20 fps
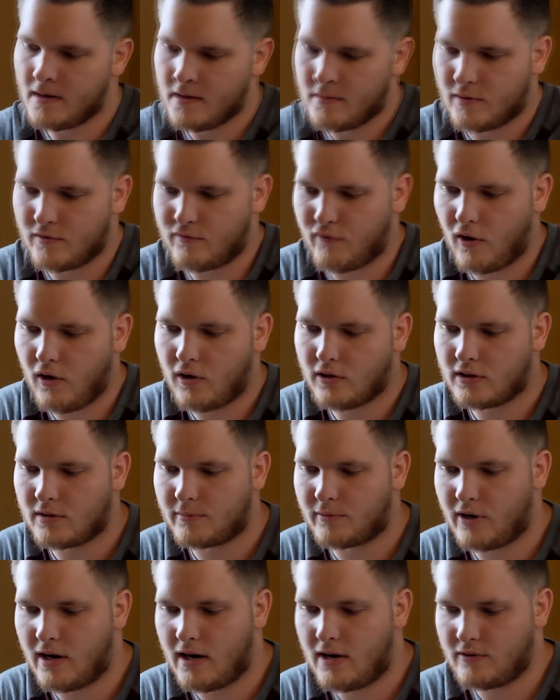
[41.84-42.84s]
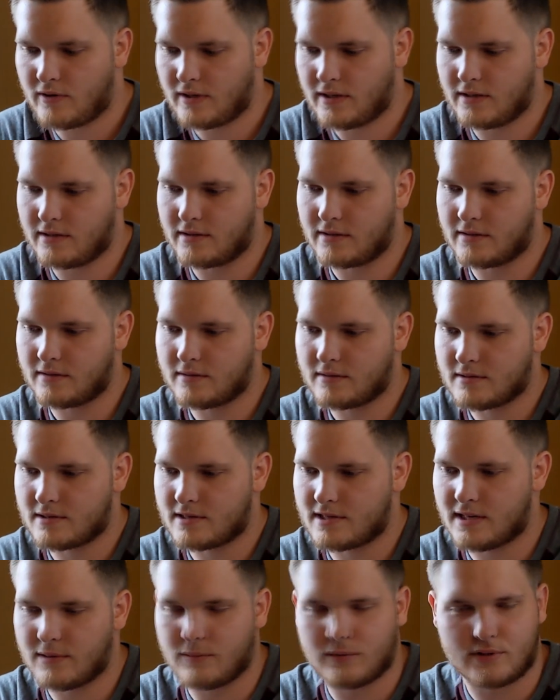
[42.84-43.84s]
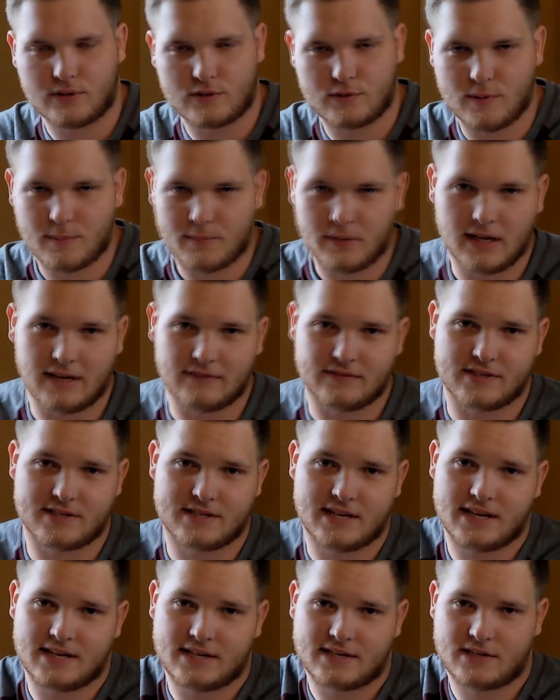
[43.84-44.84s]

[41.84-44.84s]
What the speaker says: been following them around and seeing what those people have to say.